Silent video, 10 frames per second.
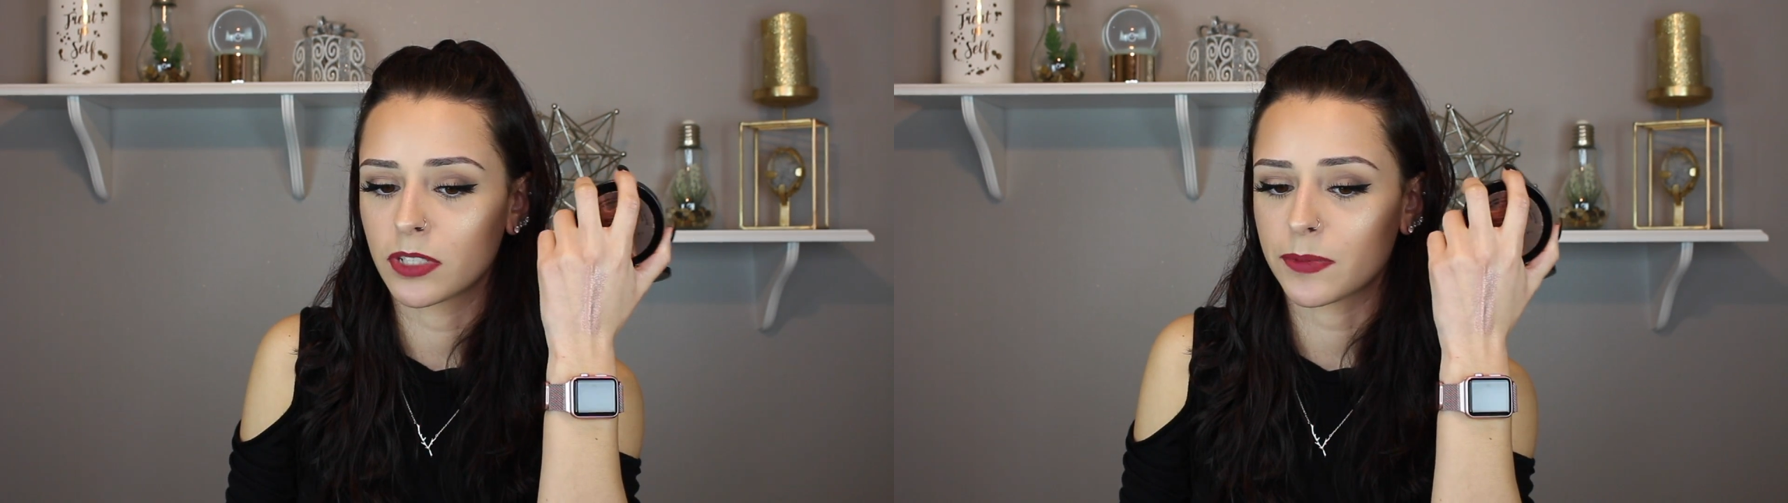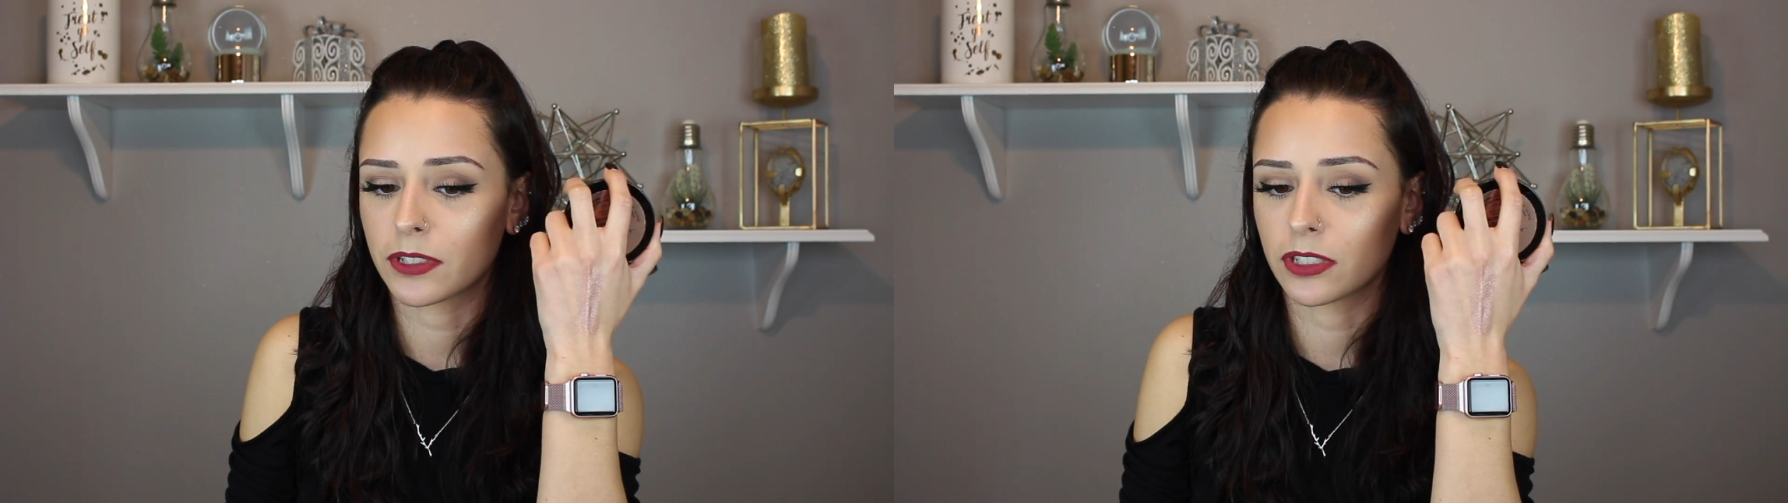
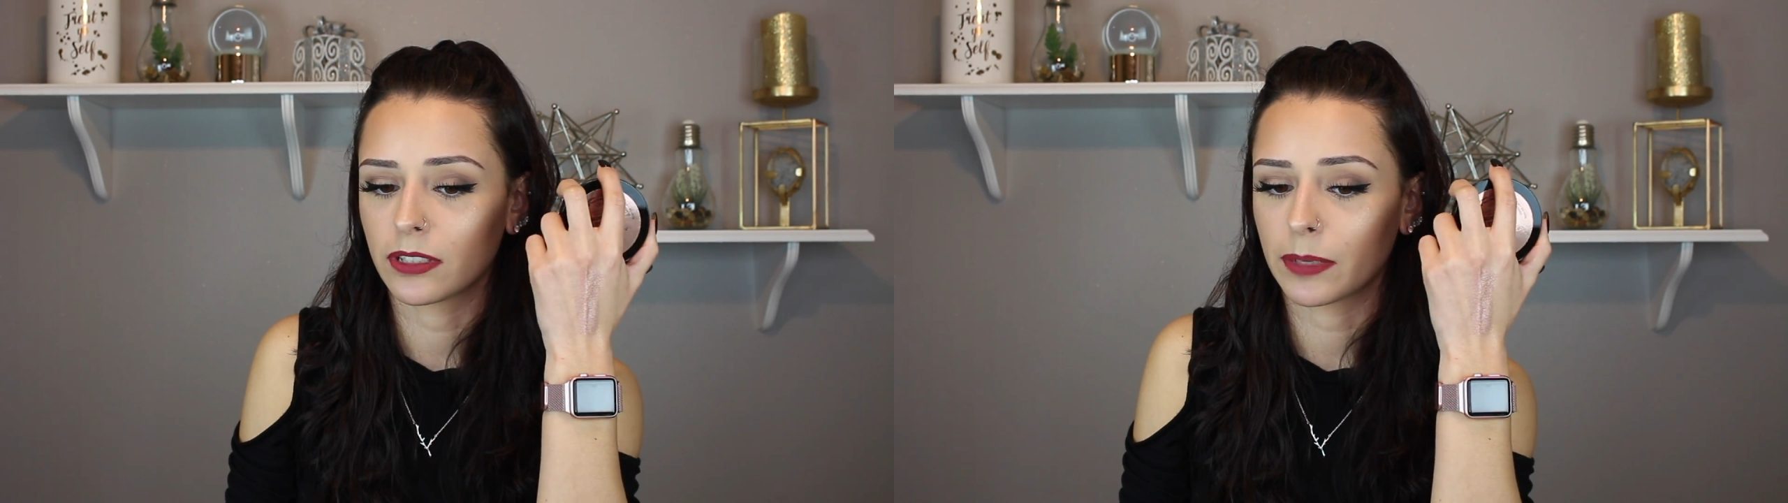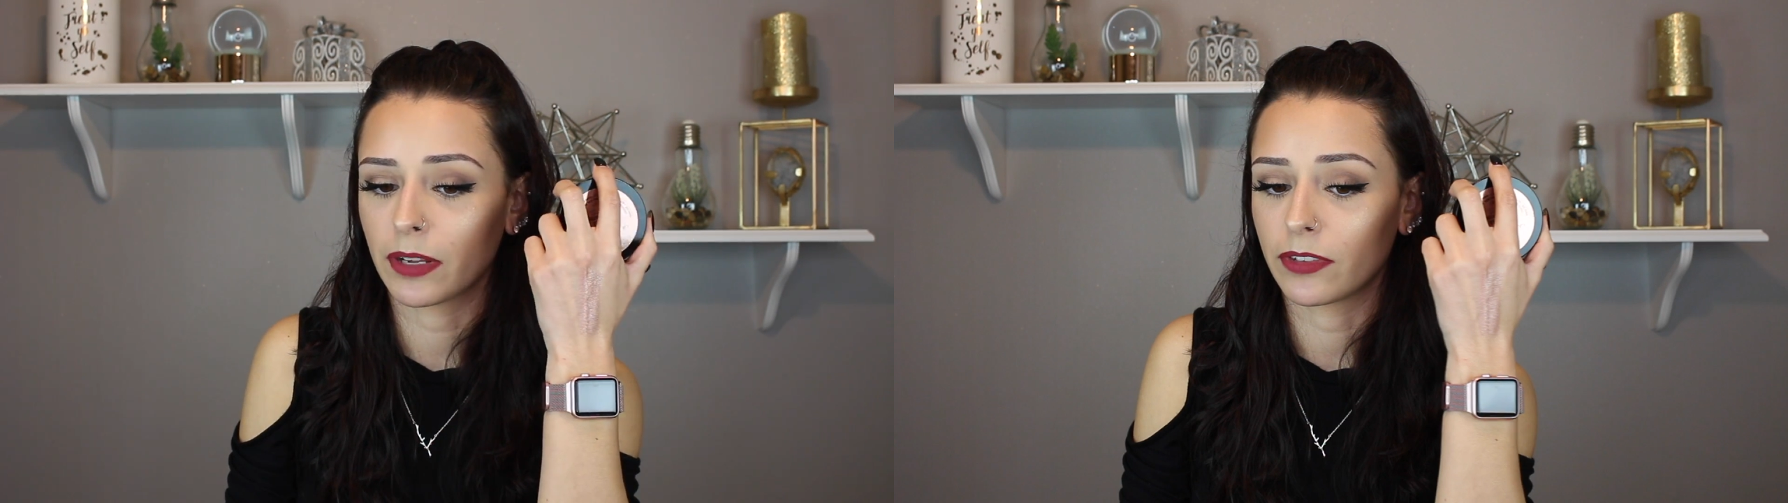especially
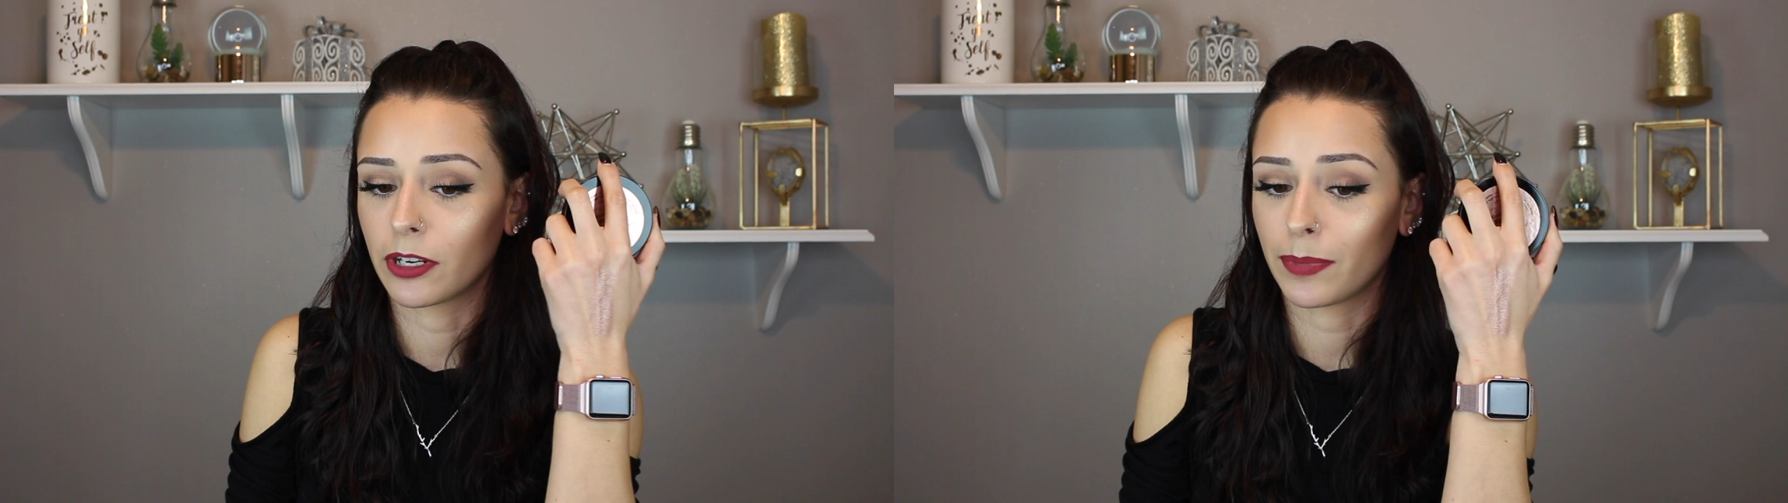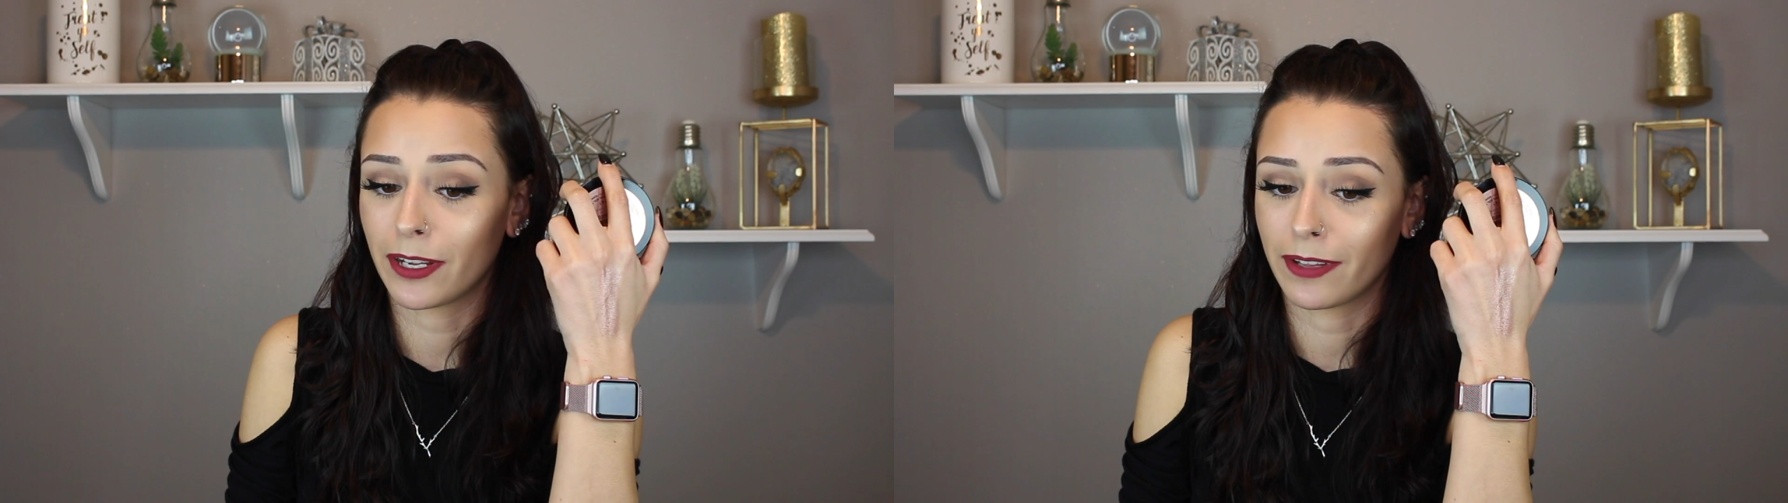like my
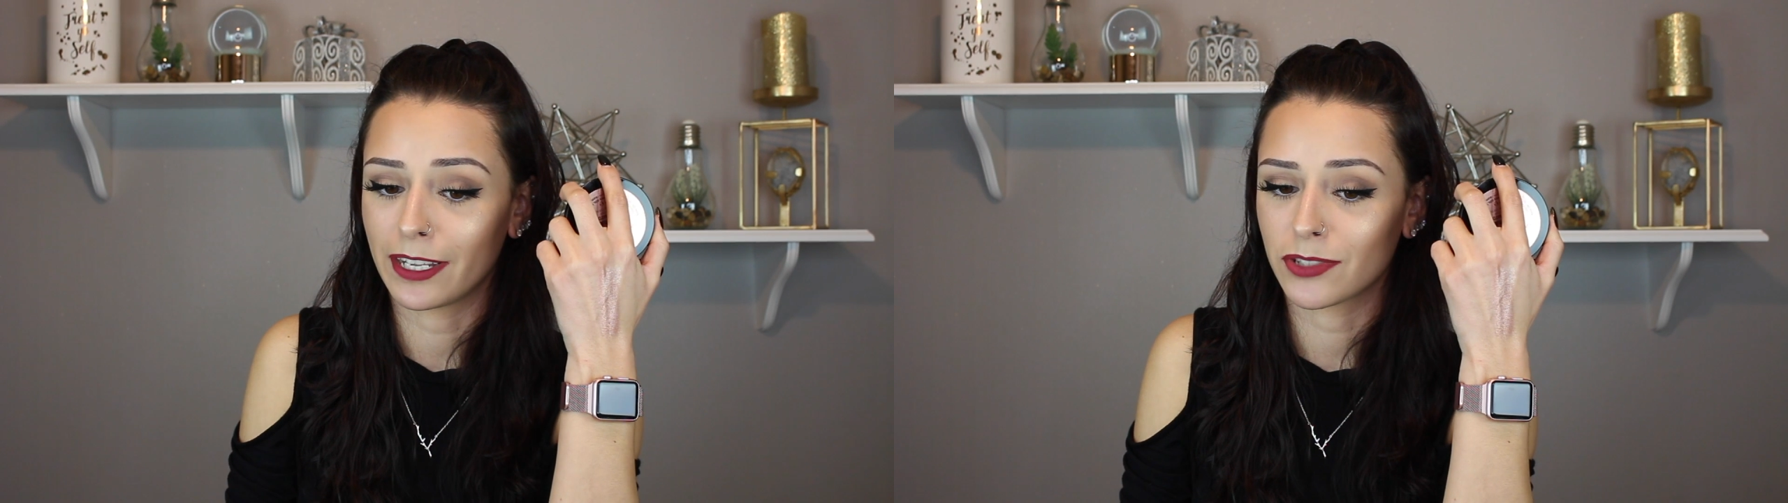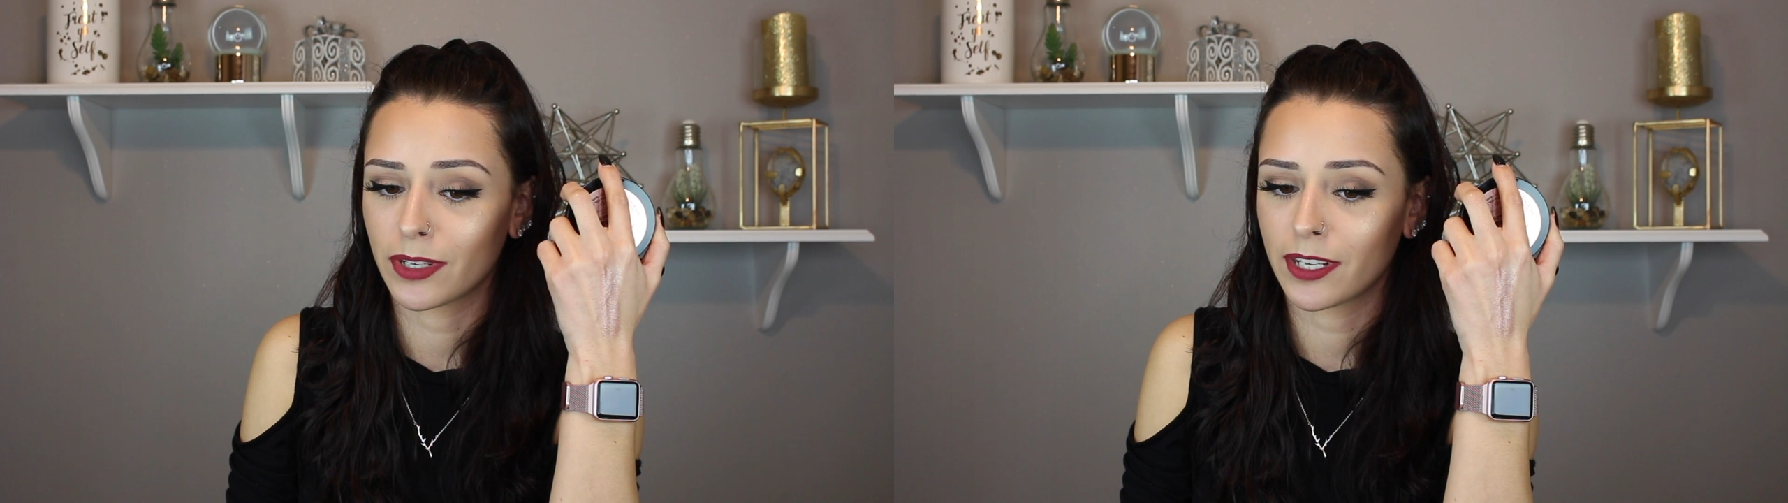very pale
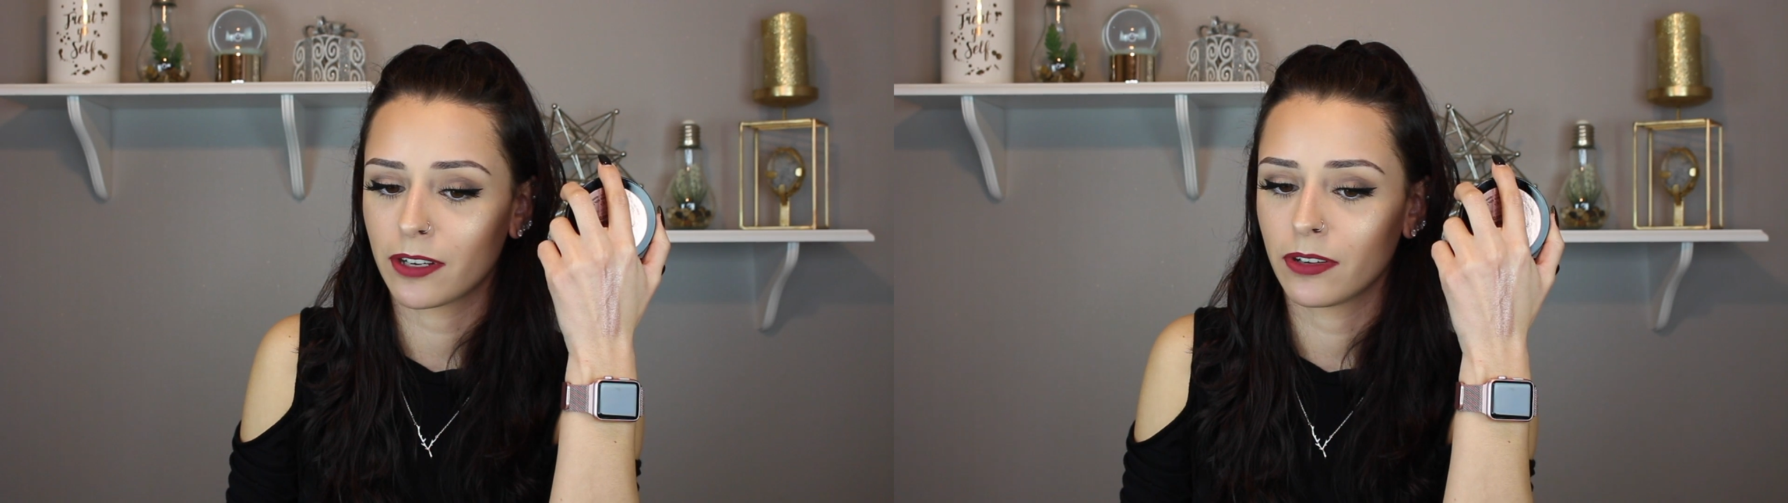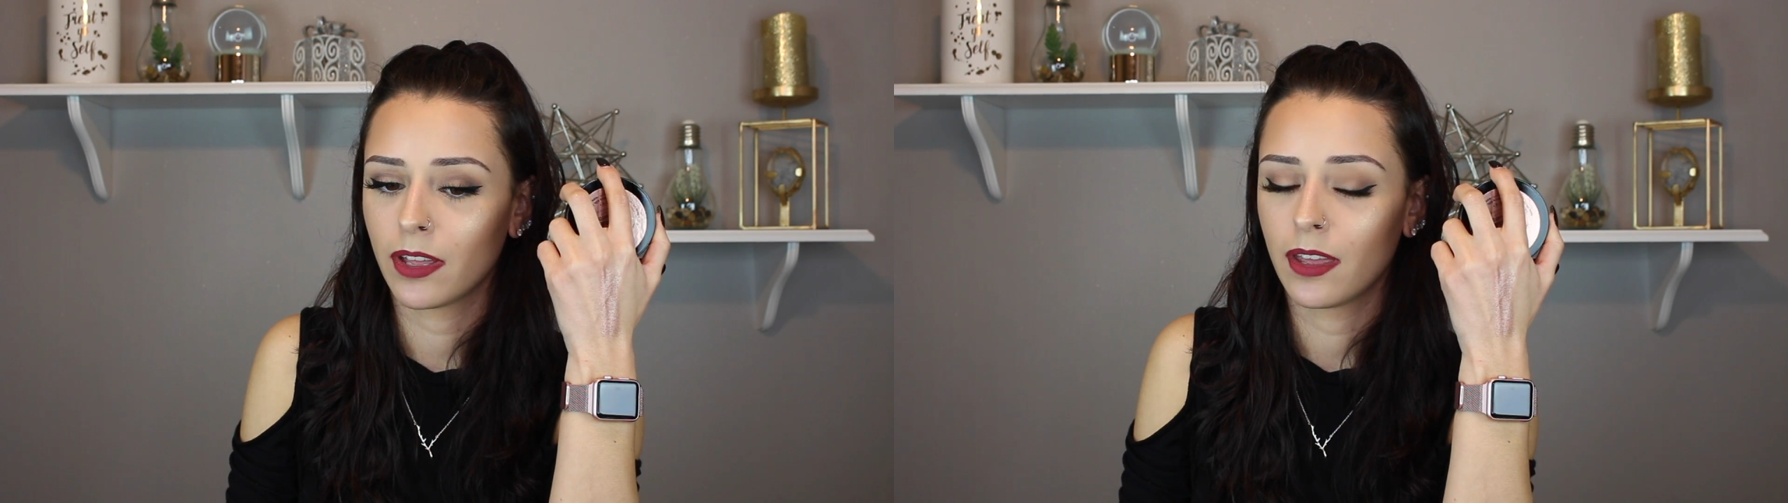hands right now.